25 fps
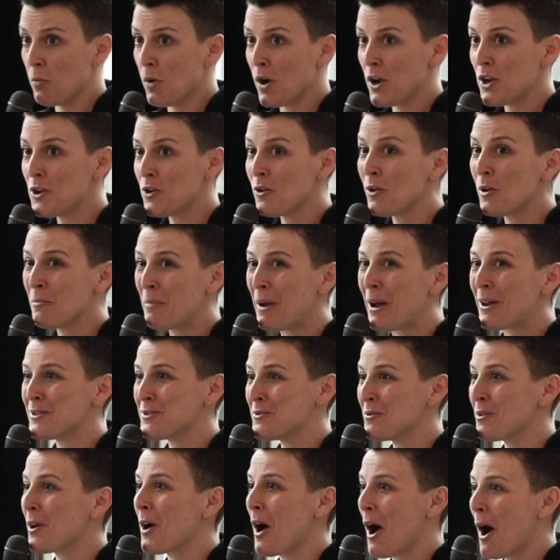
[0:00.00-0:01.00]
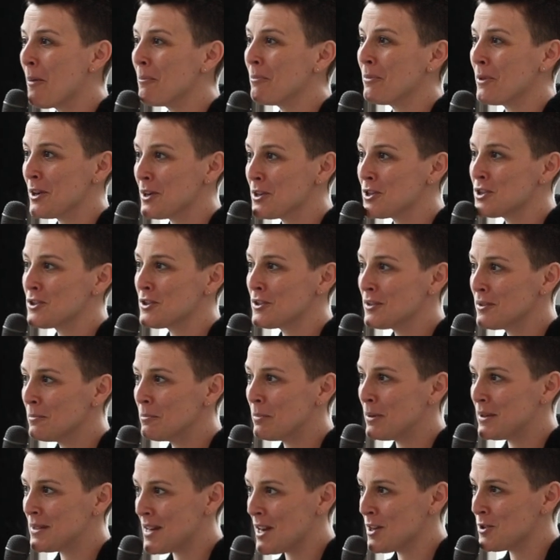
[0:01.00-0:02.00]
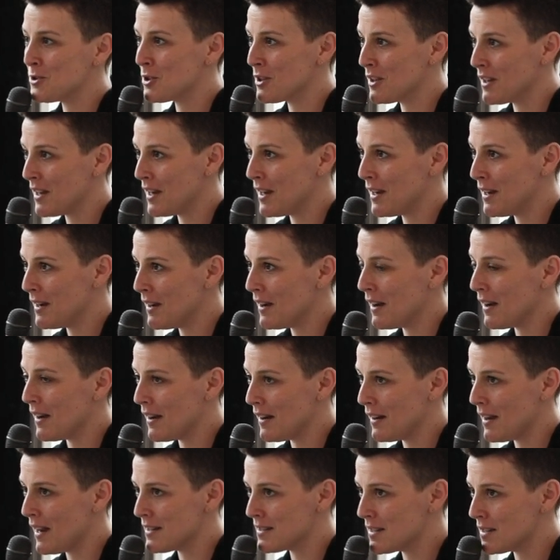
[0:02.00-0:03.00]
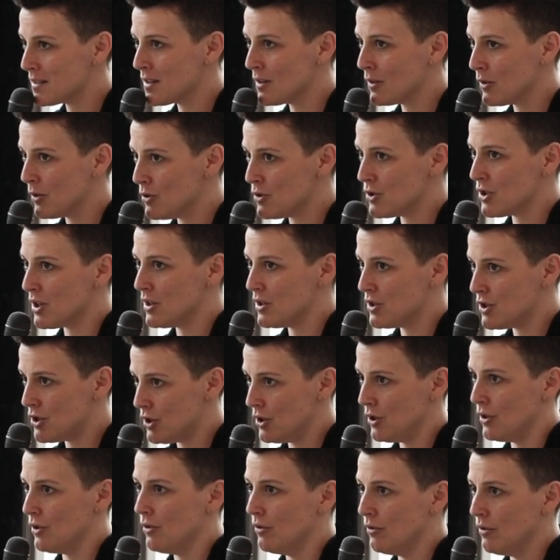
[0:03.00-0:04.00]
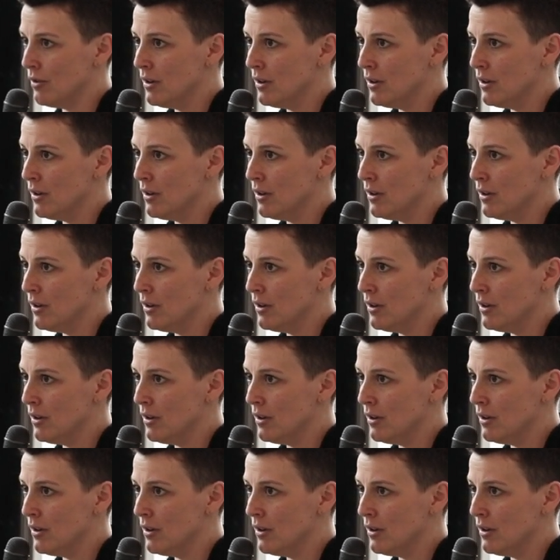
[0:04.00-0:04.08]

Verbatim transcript: what you're about to accomplish potentially as a solution to